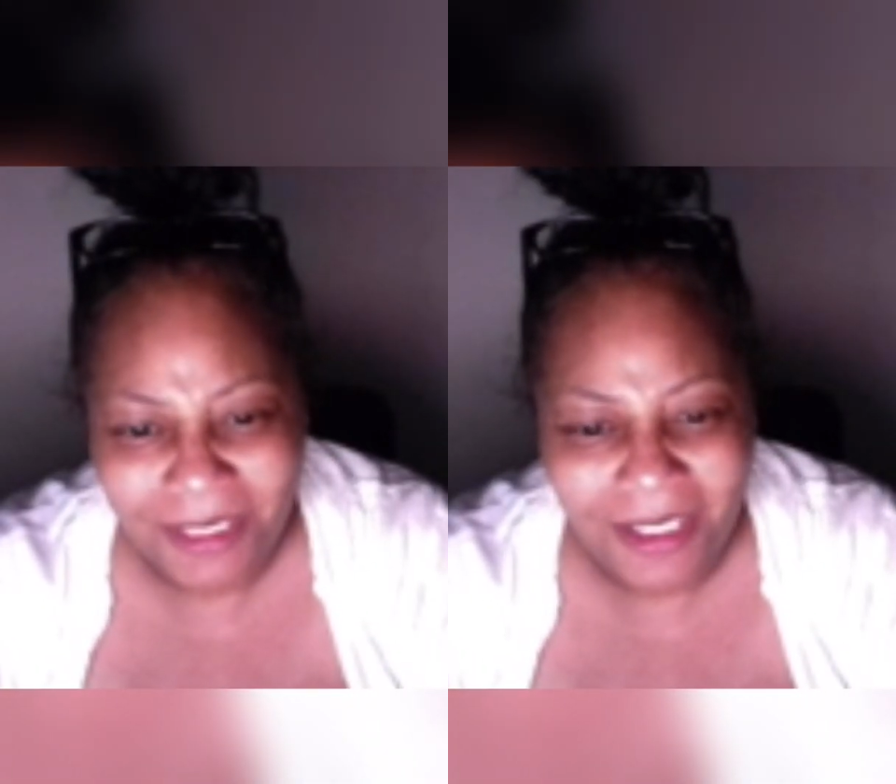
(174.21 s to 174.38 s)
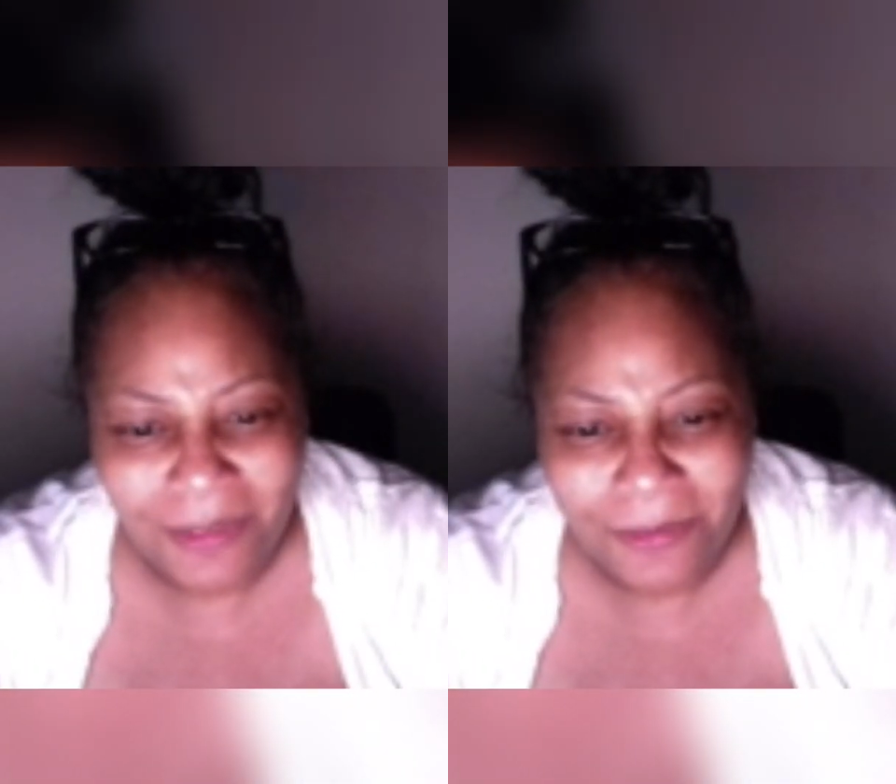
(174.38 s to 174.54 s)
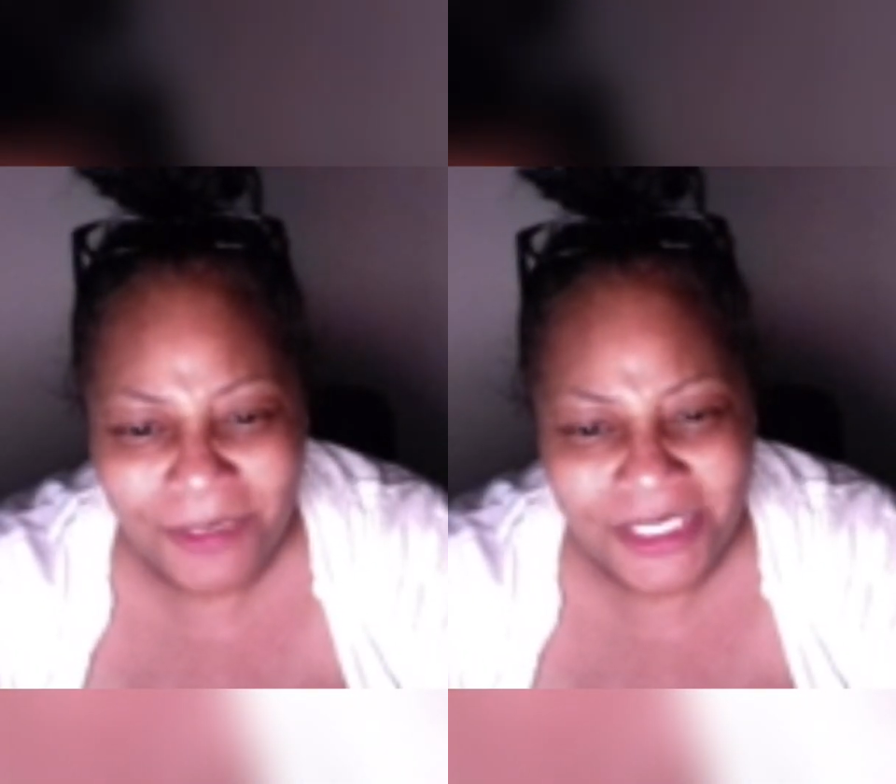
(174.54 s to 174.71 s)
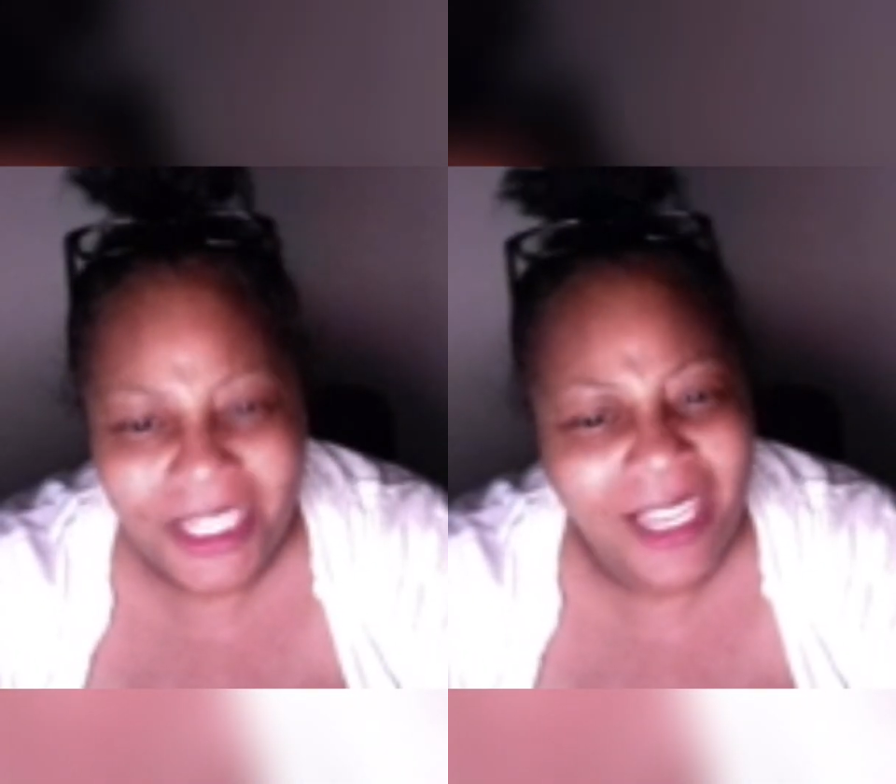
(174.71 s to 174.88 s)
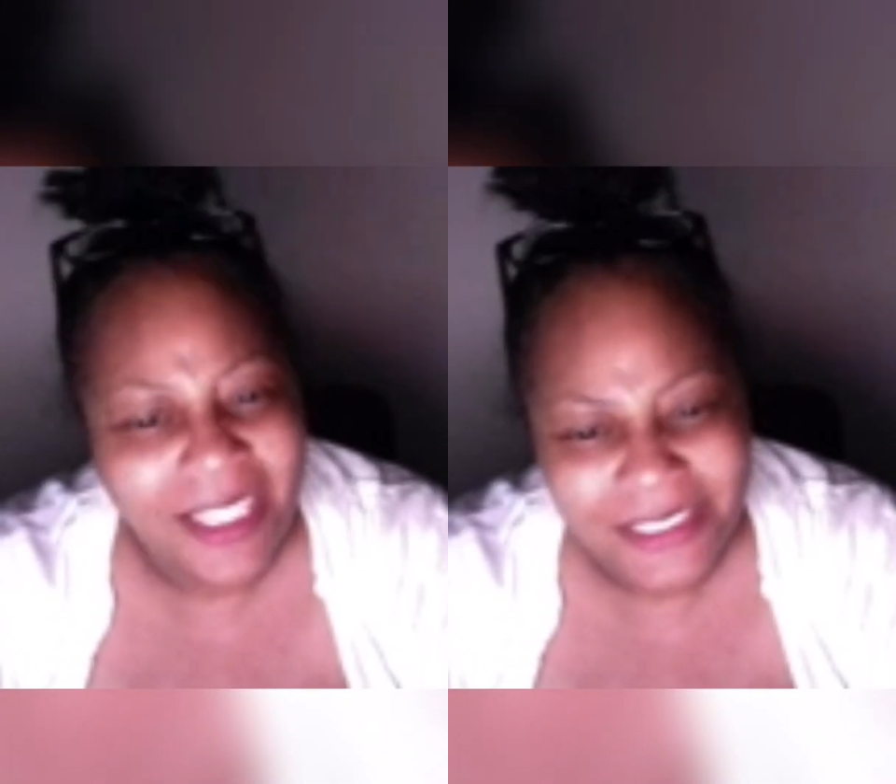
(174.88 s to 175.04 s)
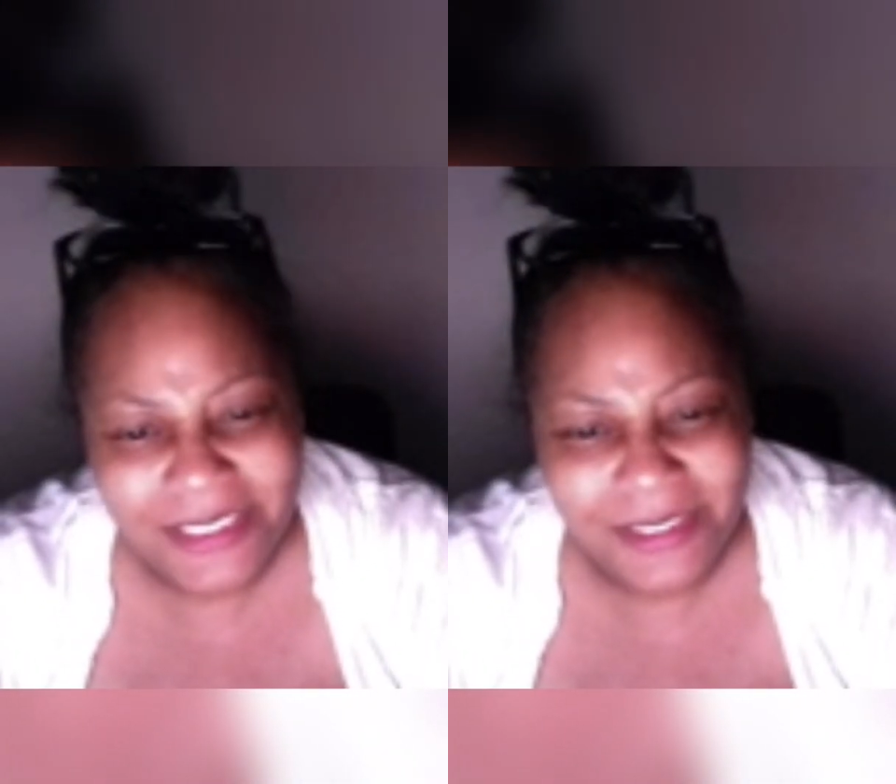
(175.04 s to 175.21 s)
I wish I
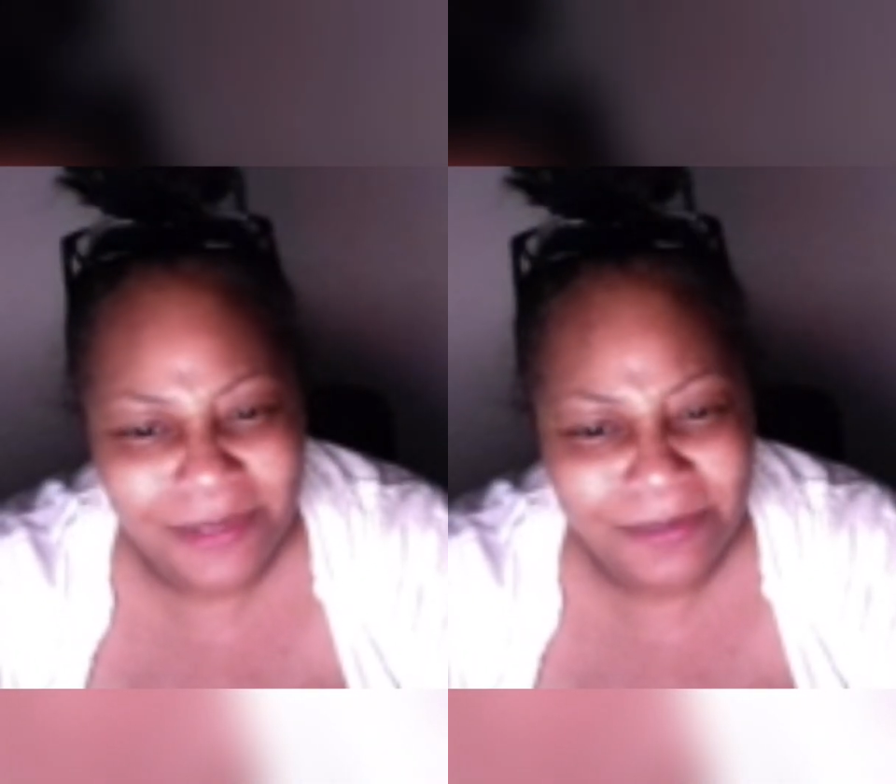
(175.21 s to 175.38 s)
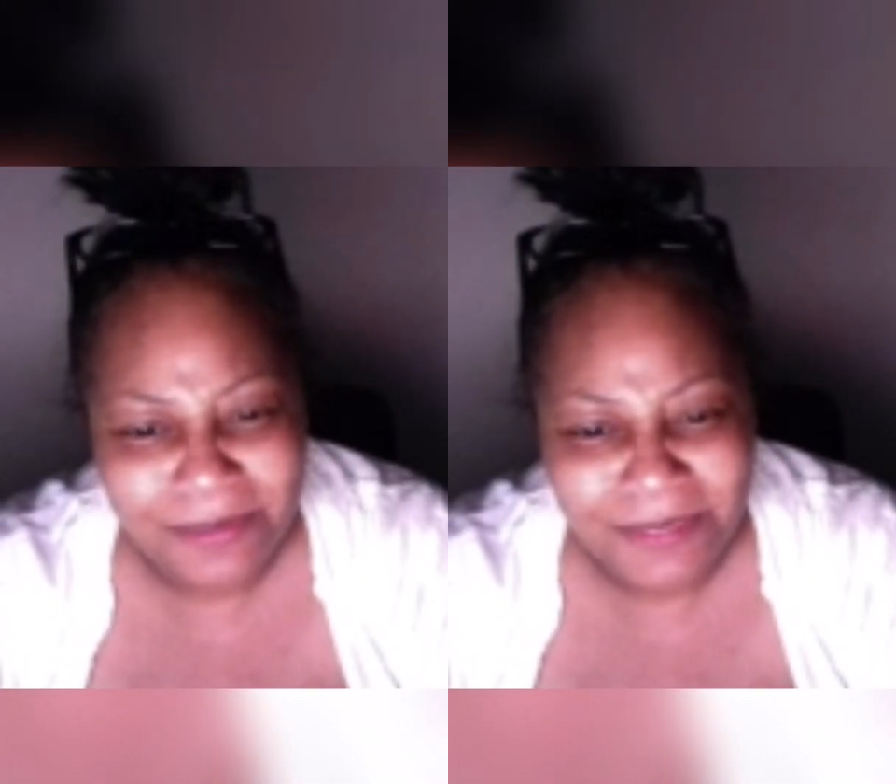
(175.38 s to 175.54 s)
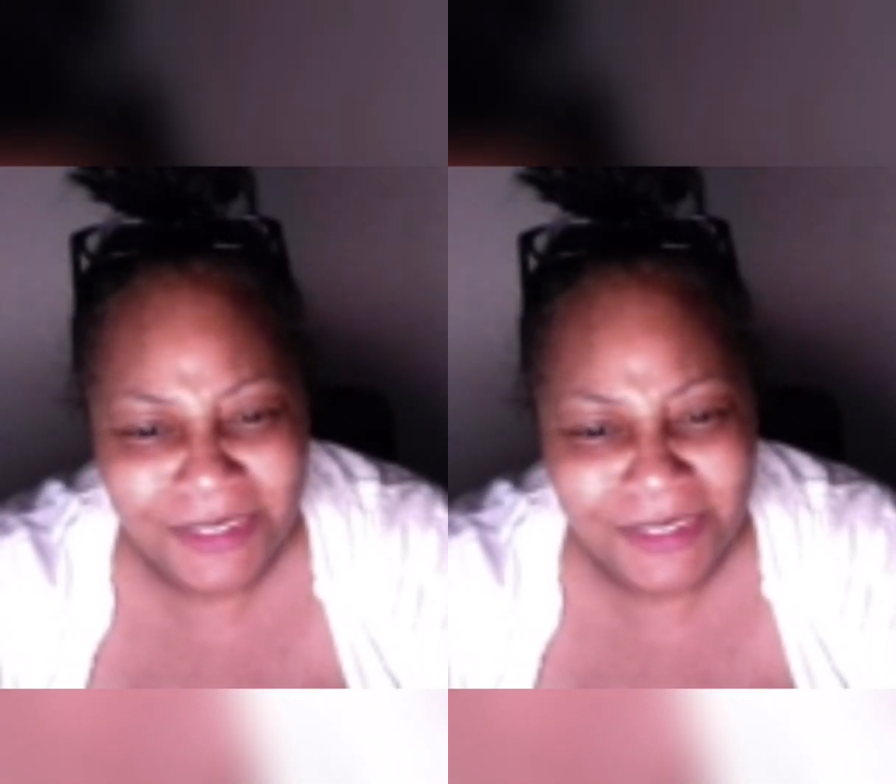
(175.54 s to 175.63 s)
had some,